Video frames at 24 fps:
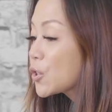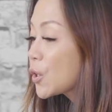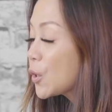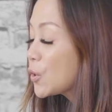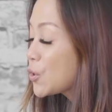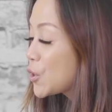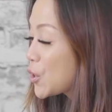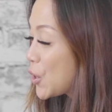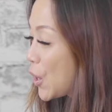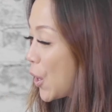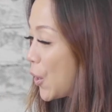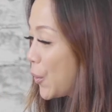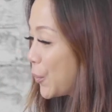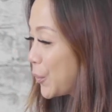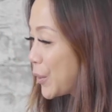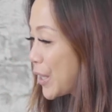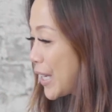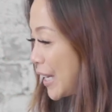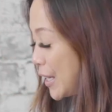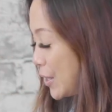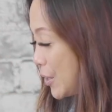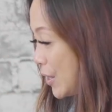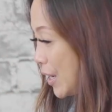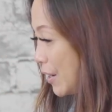So Joan,
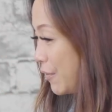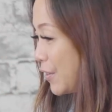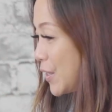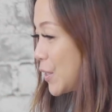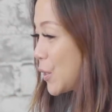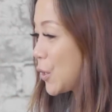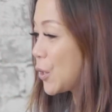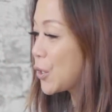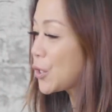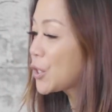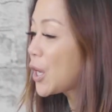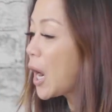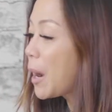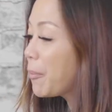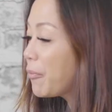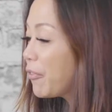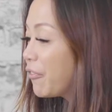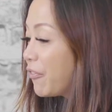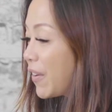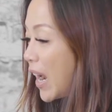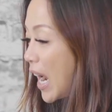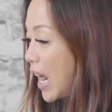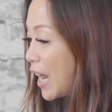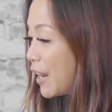can you give us your
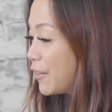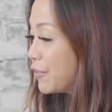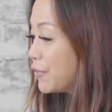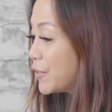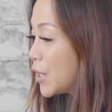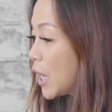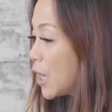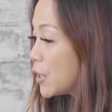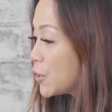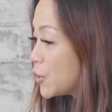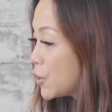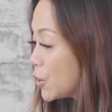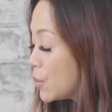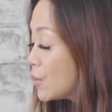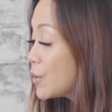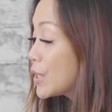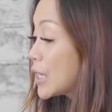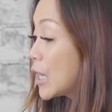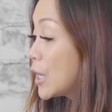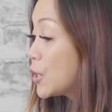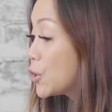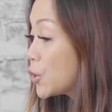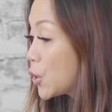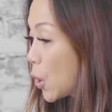top five uh,
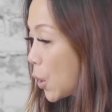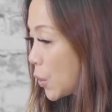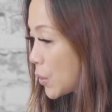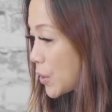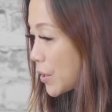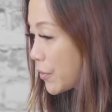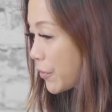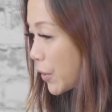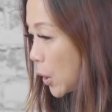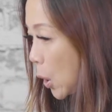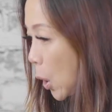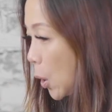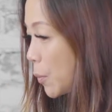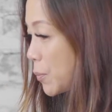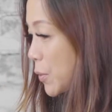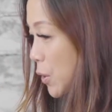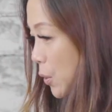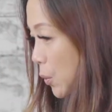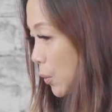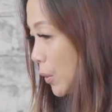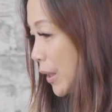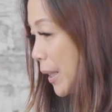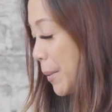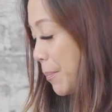do's and don'ts for
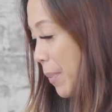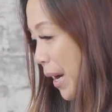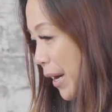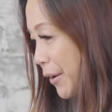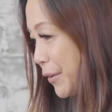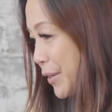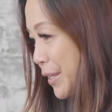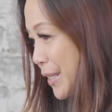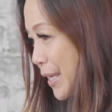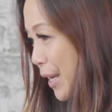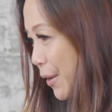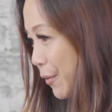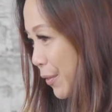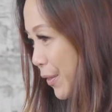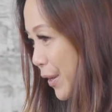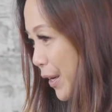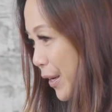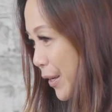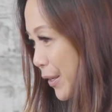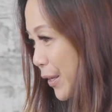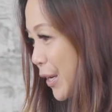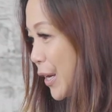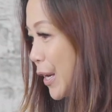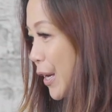homeschooling parents out
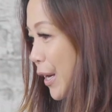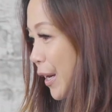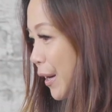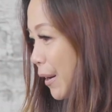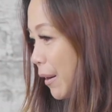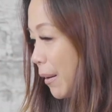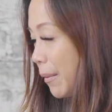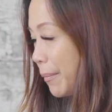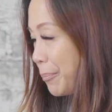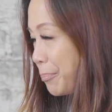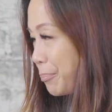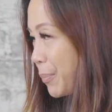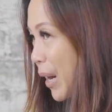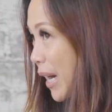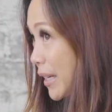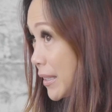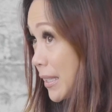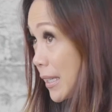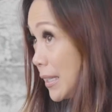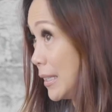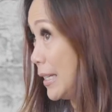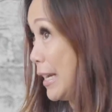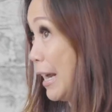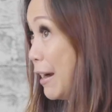there?
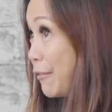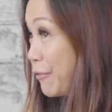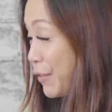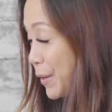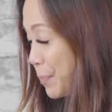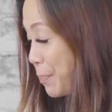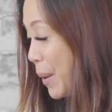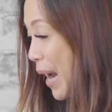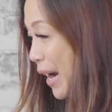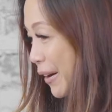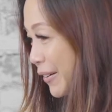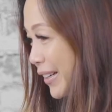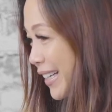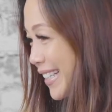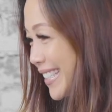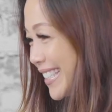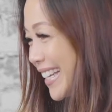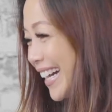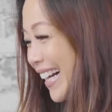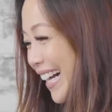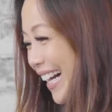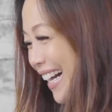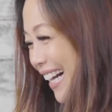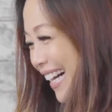Practically every
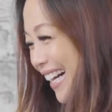parent.